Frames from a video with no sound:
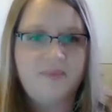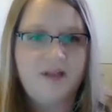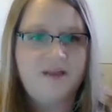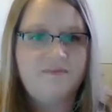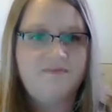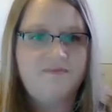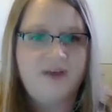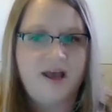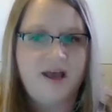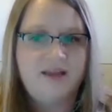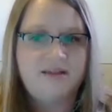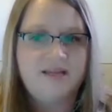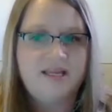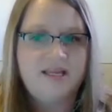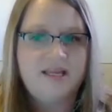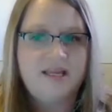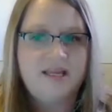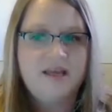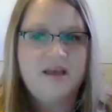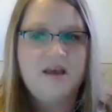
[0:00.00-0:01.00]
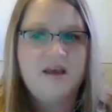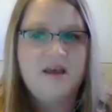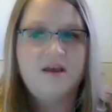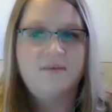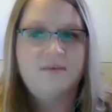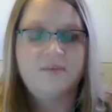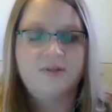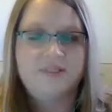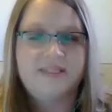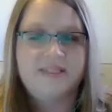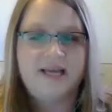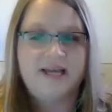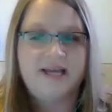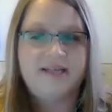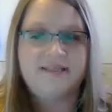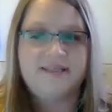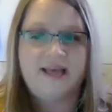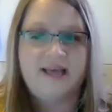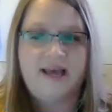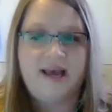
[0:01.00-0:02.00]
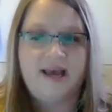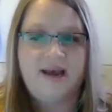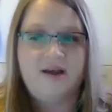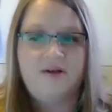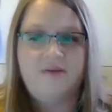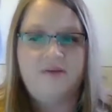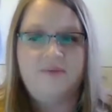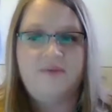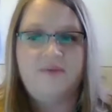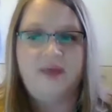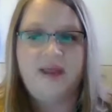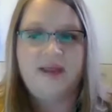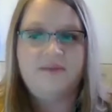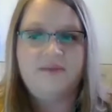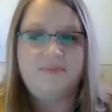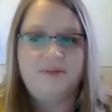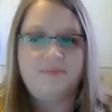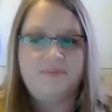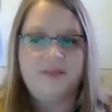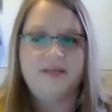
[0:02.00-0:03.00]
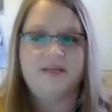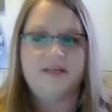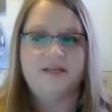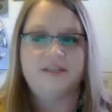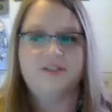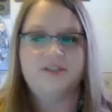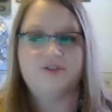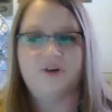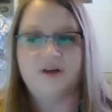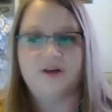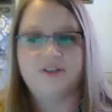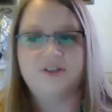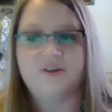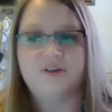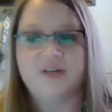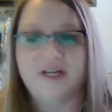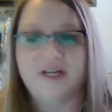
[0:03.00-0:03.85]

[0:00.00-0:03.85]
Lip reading: And finally, Mercedes et al., they implemented a structured